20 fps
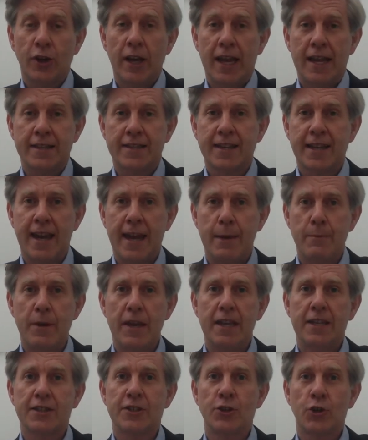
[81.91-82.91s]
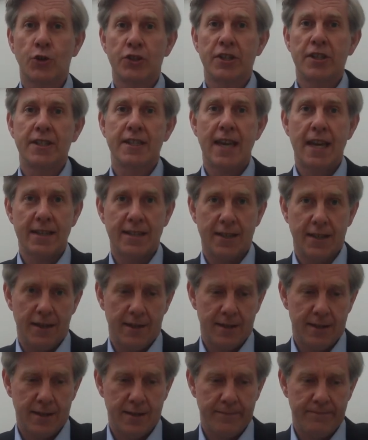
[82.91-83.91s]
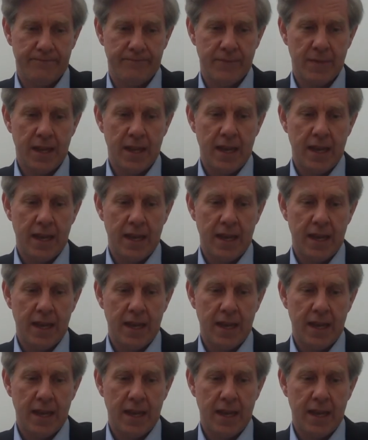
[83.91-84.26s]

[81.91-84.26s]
landscape, it's not a desert,